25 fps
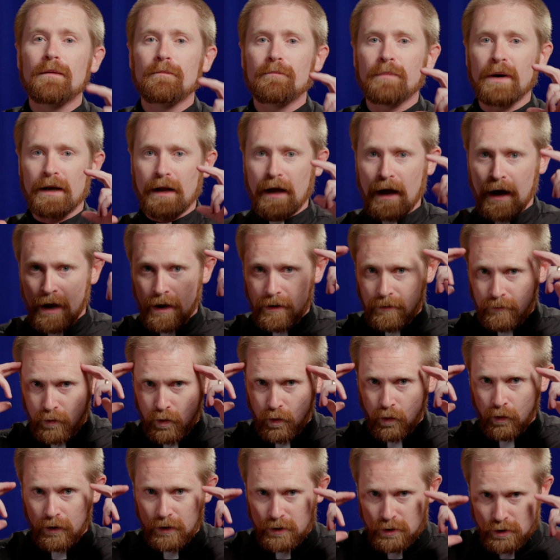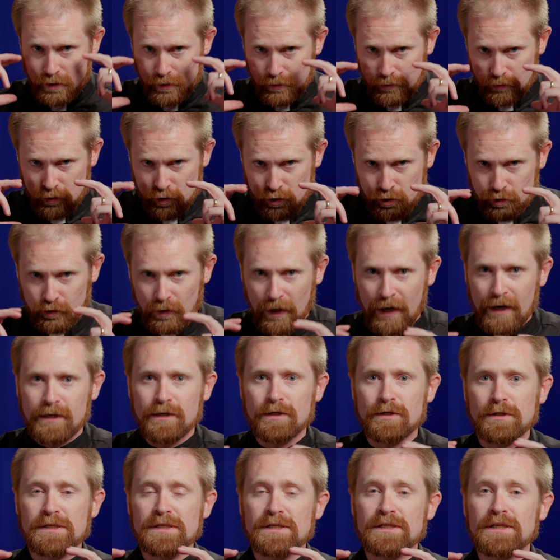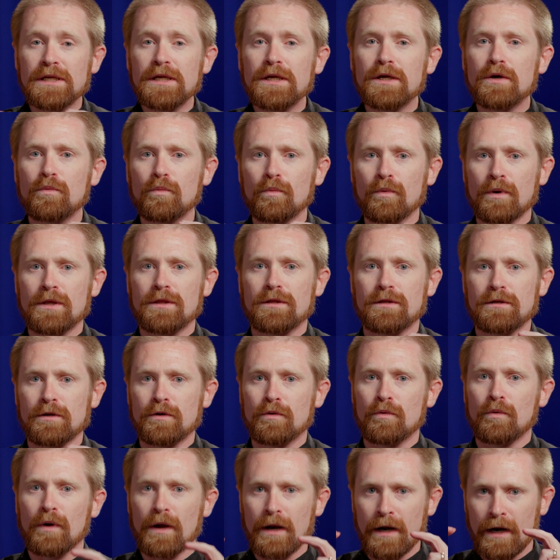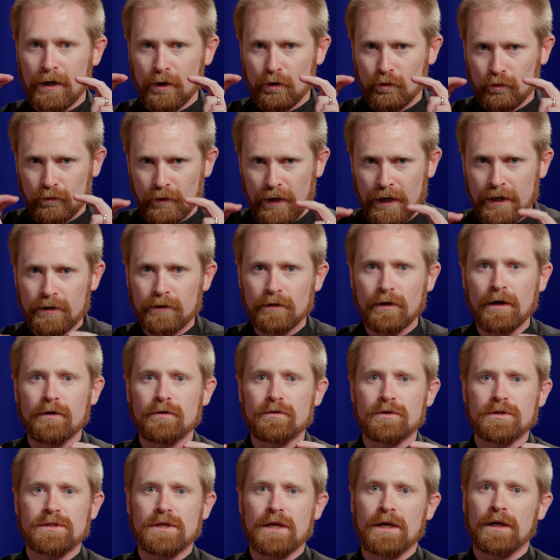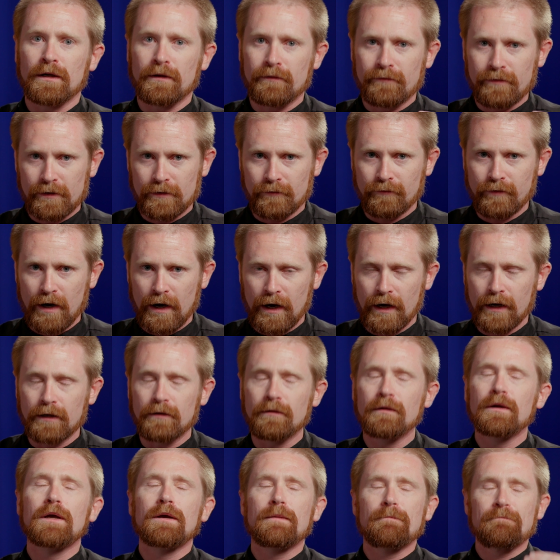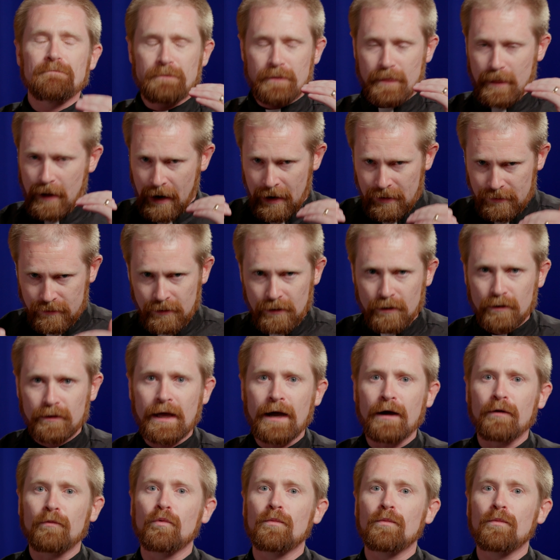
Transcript: but I'm going to try to seek with you a greater understanding of the divine. I think that